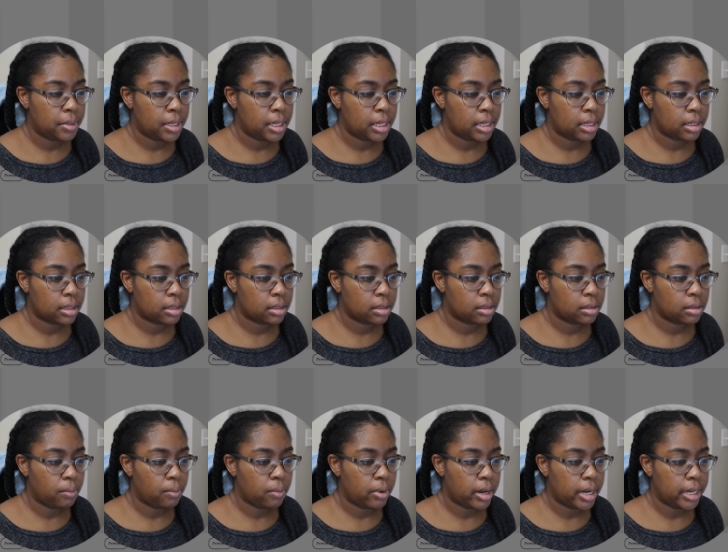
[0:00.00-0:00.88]
Pink,
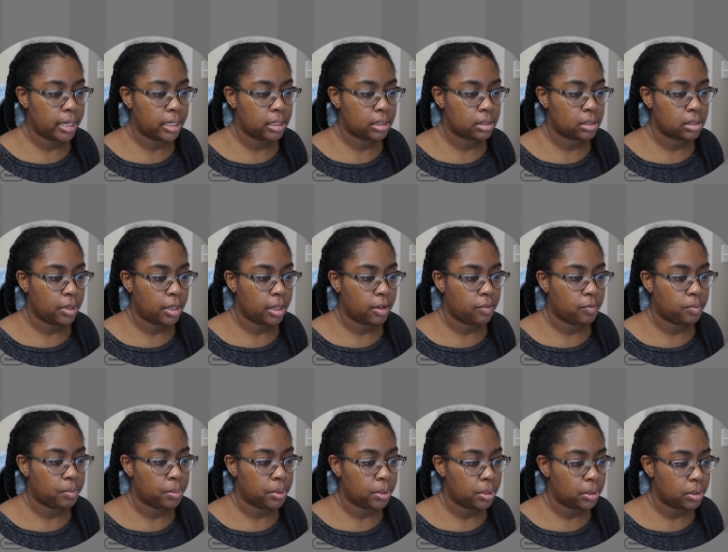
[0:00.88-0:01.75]
white, we
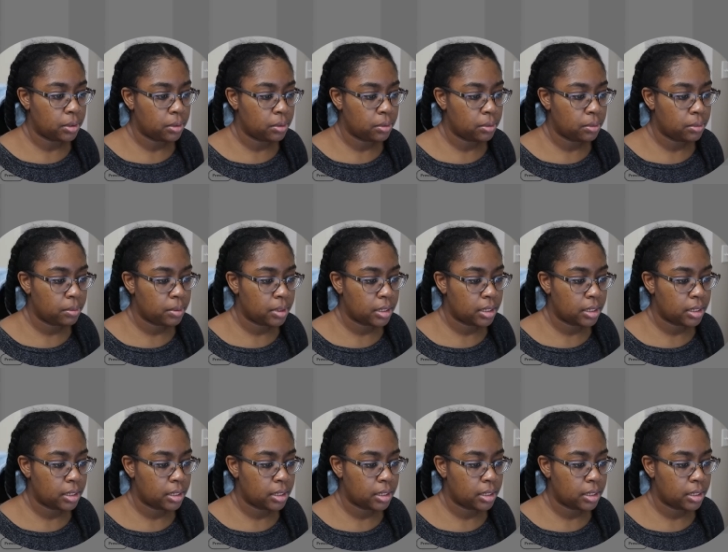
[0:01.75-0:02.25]
have blue,